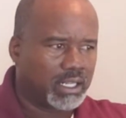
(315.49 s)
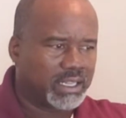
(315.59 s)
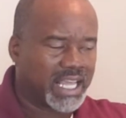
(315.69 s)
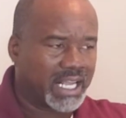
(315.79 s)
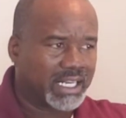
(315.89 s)

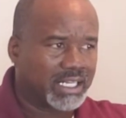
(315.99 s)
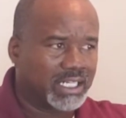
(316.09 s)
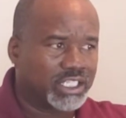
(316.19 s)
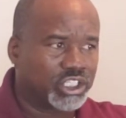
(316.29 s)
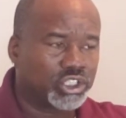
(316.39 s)
that
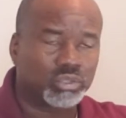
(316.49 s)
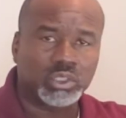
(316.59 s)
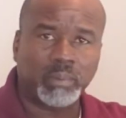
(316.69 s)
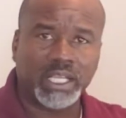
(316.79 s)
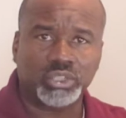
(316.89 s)
additional
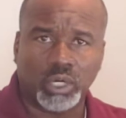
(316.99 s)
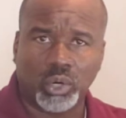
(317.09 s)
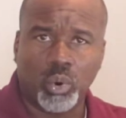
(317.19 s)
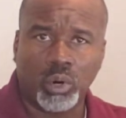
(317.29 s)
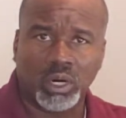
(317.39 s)
space on a
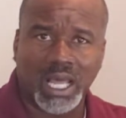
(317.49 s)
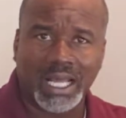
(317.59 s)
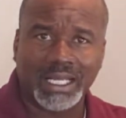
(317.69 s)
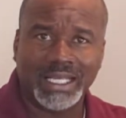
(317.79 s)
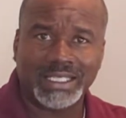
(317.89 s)
corner
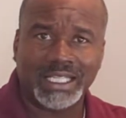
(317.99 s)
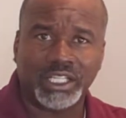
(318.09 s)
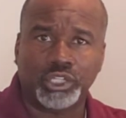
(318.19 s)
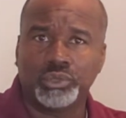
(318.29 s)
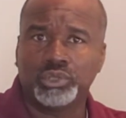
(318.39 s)
lot, is it
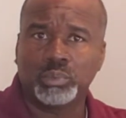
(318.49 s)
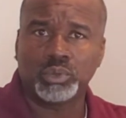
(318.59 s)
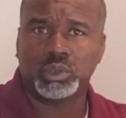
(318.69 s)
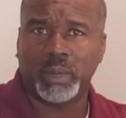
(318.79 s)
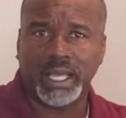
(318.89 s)
usable
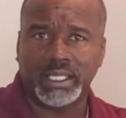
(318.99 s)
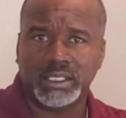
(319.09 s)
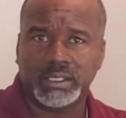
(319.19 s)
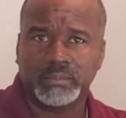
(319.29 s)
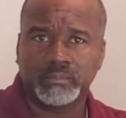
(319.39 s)
space?